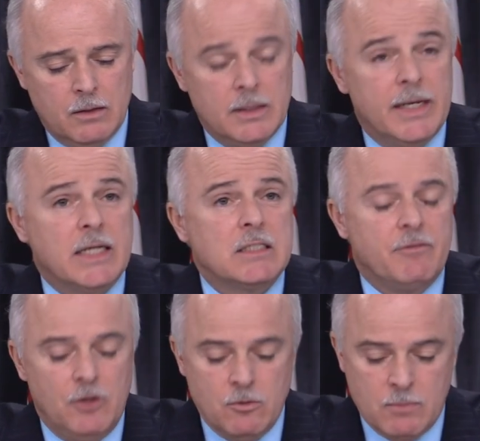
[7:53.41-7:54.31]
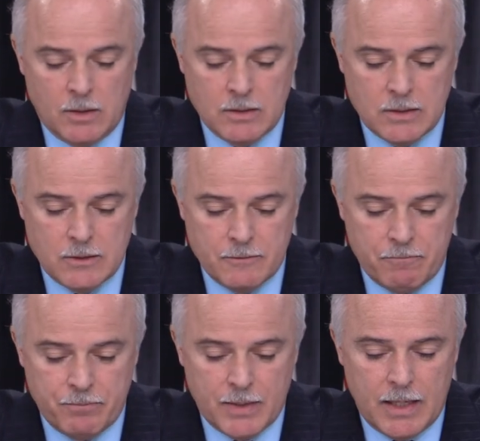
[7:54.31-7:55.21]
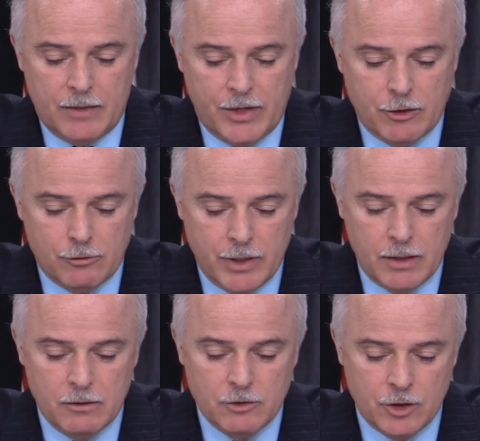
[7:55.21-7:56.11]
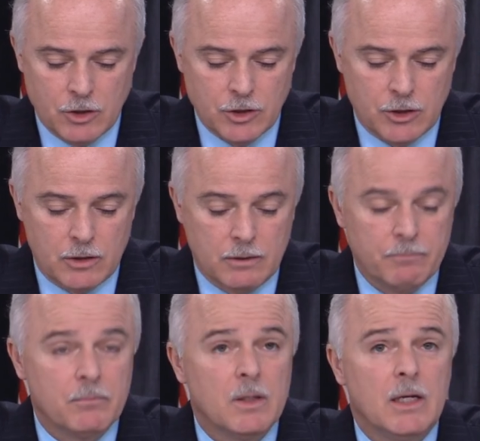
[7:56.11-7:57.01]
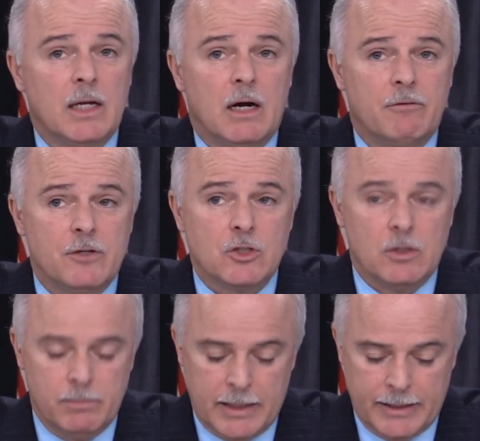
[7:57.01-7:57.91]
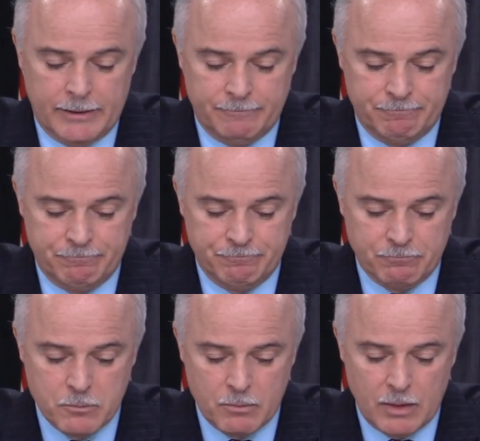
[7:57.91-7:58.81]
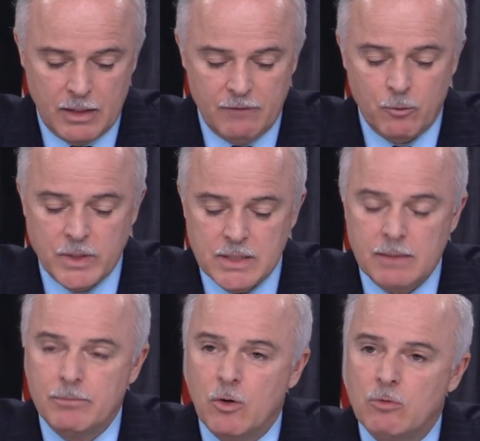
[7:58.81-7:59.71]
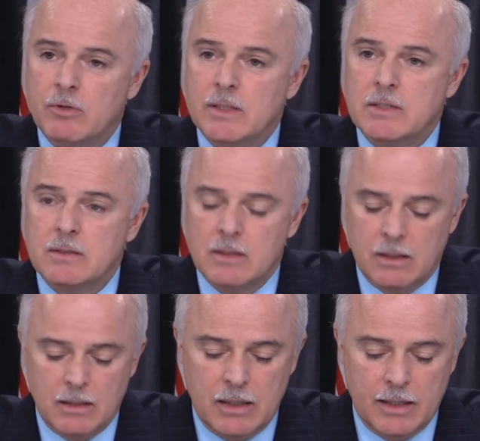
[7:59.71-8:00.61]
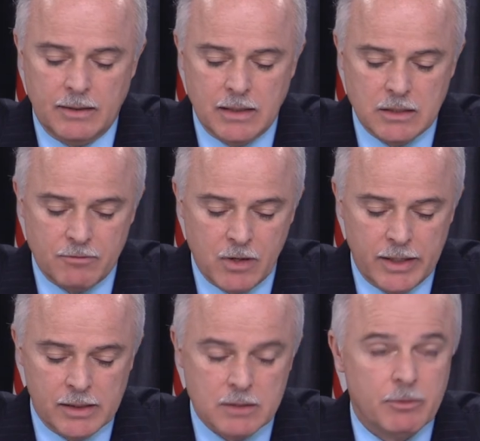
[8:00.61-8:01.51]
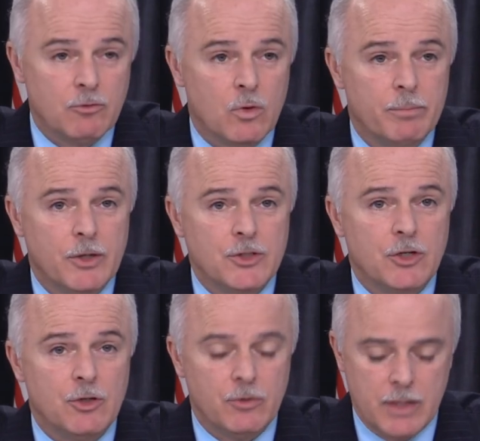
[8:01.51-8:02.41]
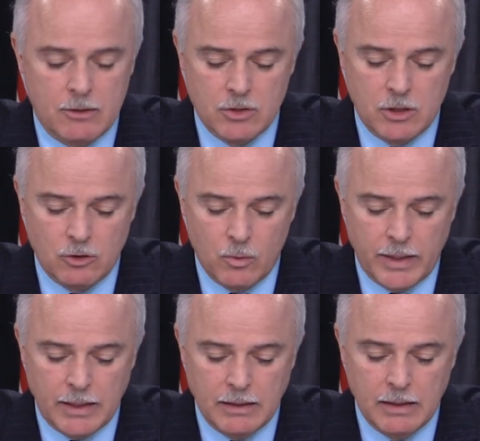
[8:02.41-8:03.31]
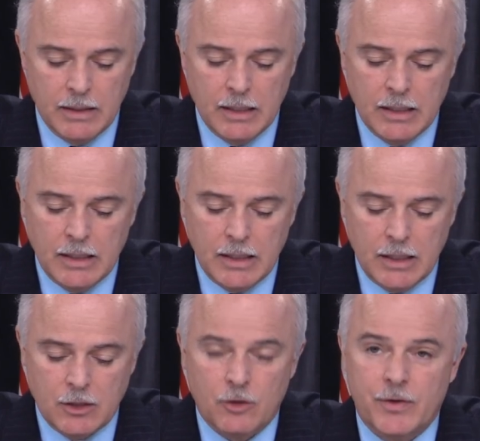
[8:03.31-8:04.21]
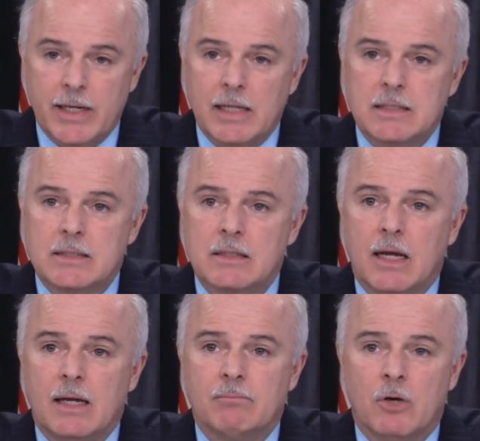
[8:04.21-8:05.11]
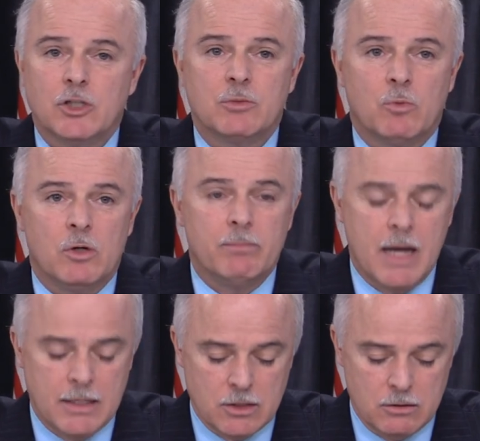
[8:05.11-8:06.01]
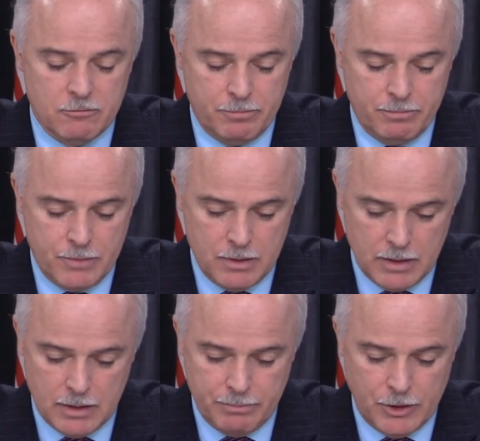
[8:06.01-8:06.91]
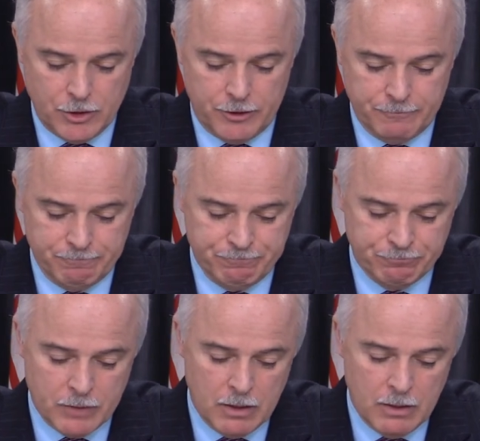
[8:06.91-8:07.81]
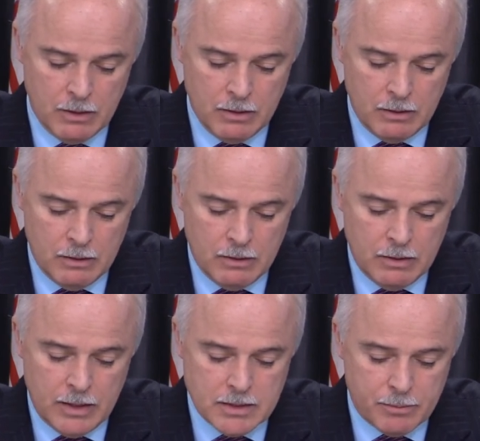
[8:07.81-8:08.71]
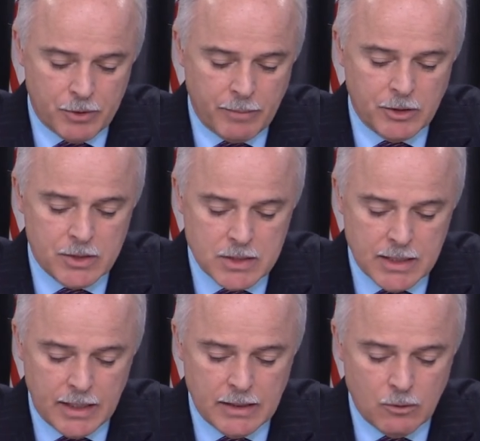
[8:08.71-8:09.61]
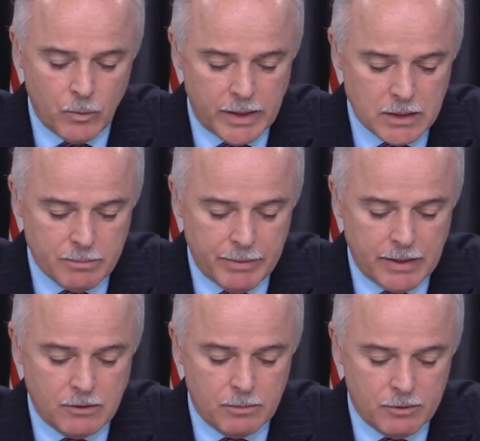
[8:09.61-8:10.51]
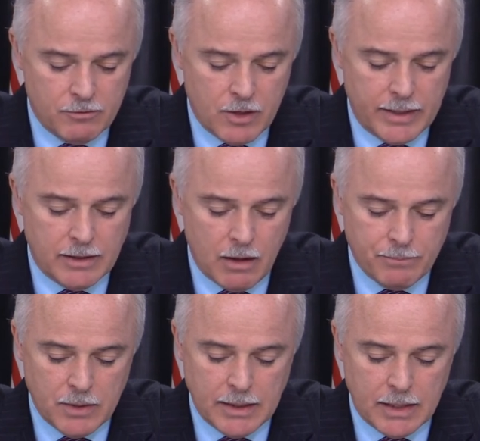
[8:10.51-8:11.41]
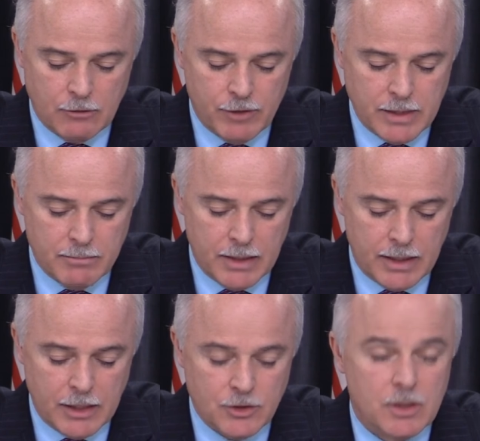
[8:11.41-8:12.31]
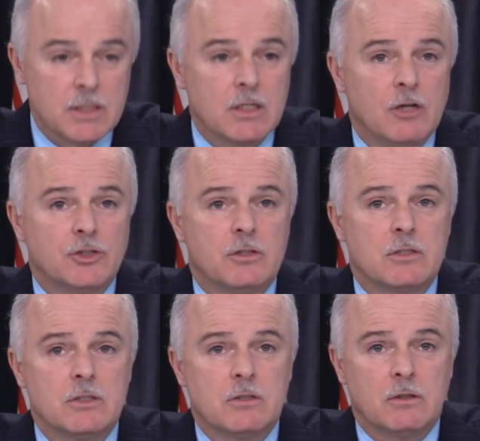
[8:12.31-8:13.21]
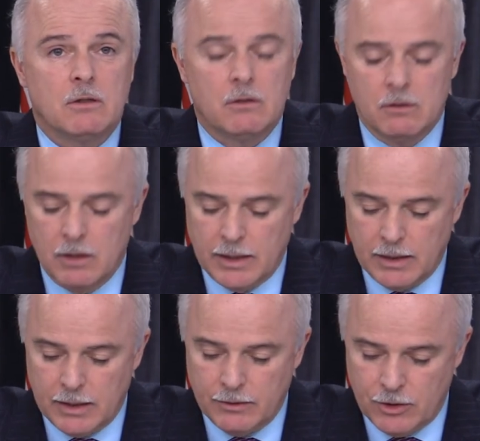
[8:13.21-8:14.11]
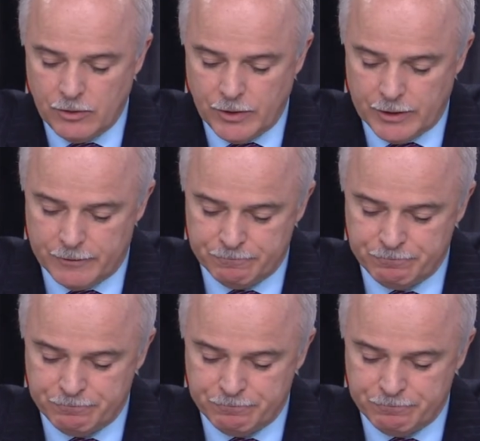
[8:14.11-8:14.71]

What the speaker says: The next few months are a critical juncture in our fiscal plan. If we see progress on these files before budget 2020, it creates a much more positive picture. As the Premier stated, we expect to provide an update on rate mitigation discussions early in the new year.